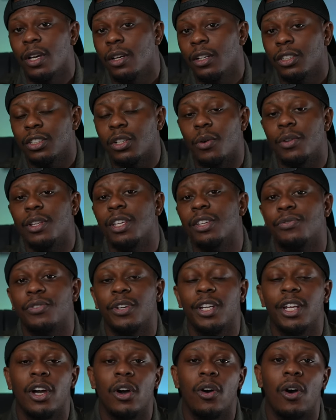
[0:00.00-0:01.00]
So in this
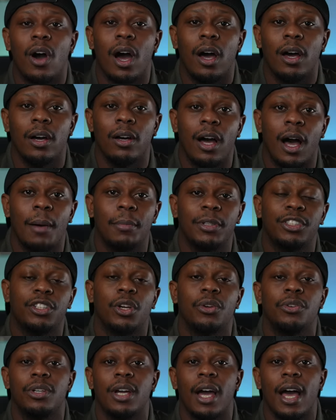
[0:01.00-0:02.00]
video, I'm gonna show
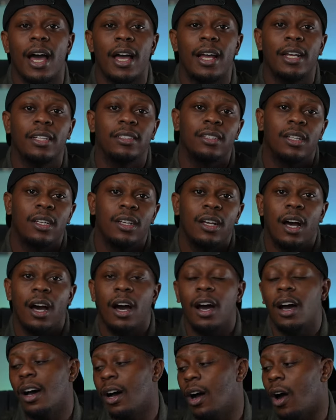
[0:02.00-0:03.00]
you guys
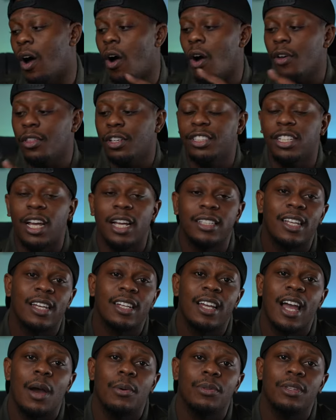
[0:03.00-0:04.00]
all the shots I
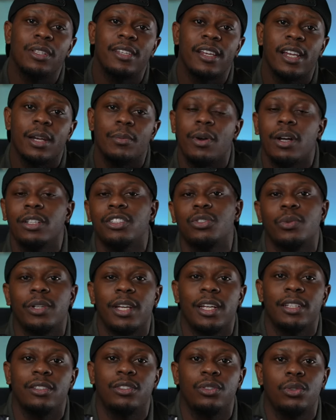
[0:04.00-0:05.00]
got with the Tamron
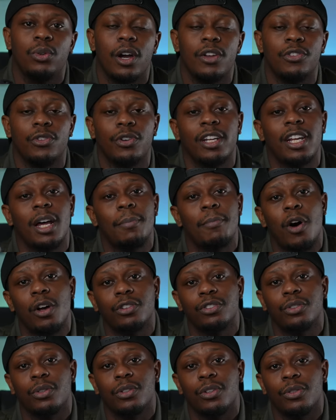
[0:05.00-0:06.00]
28-200, and I'm
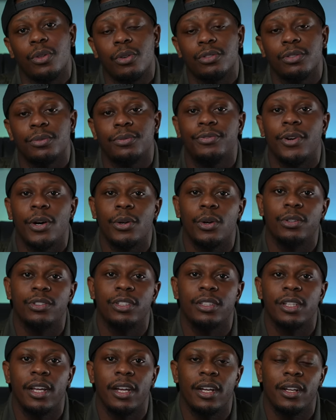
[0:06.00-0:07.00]
also going to throw some photos
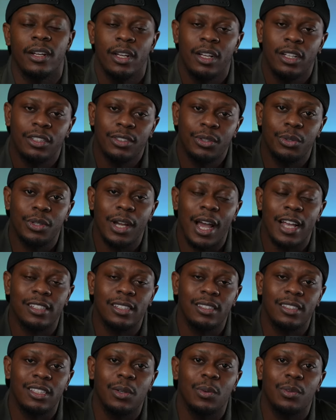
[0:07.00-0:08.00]
in there so you guys can
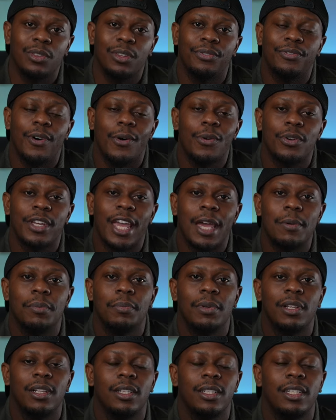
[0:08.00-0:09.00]
see what the photo
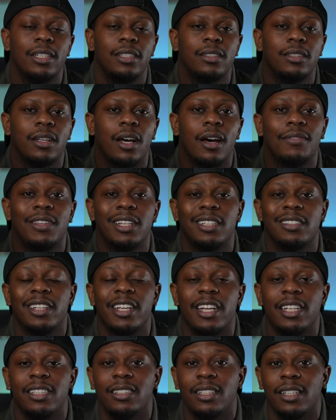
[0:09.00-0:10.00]
capabilities of this
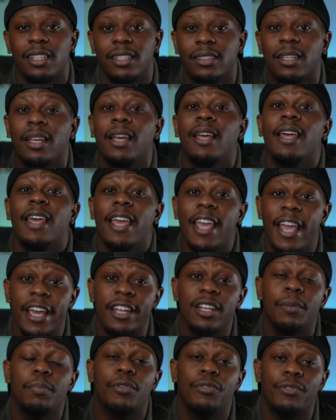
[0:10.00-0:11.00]
lens is
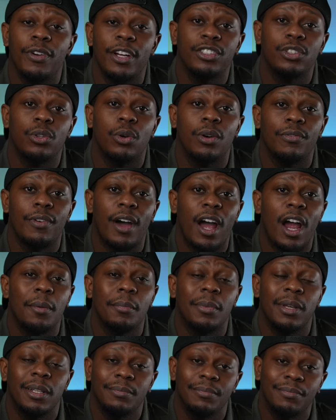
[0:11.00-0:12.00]
in a professional
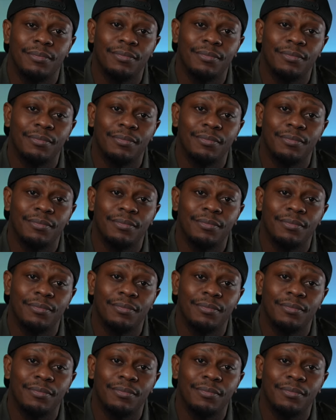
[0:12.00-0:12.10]
environment.